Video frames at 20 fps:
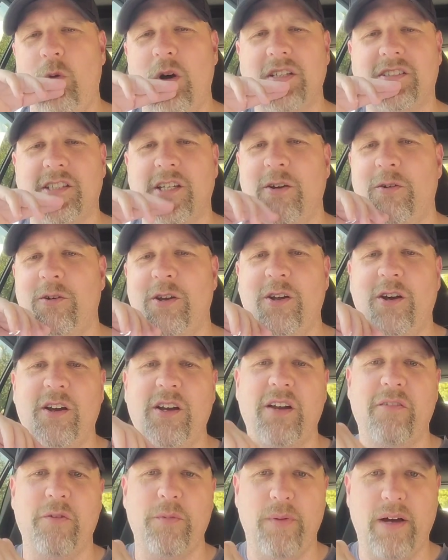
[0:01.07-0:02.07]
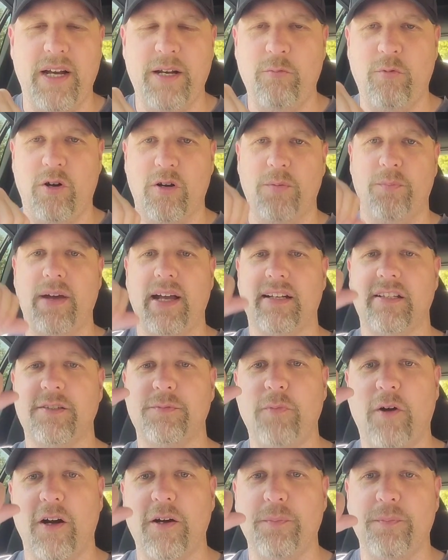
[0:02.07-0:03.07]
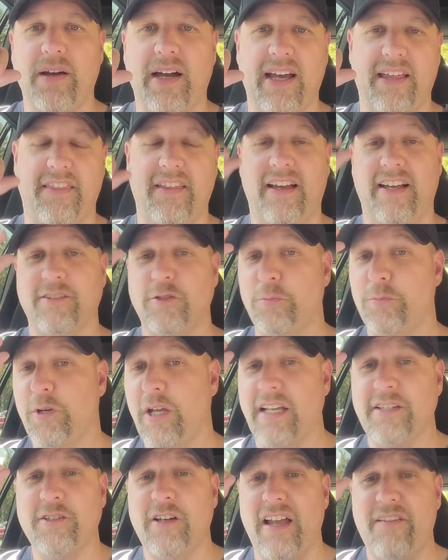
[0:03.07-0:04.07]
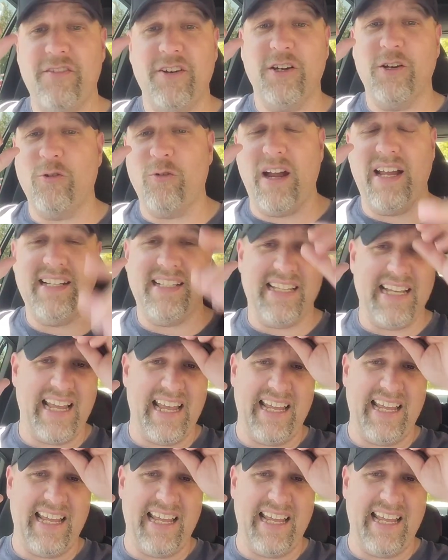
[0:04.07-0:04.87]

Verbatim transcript: What's going on, everybody? Welcome back to Spartan Pythons. Hope you guys are having a great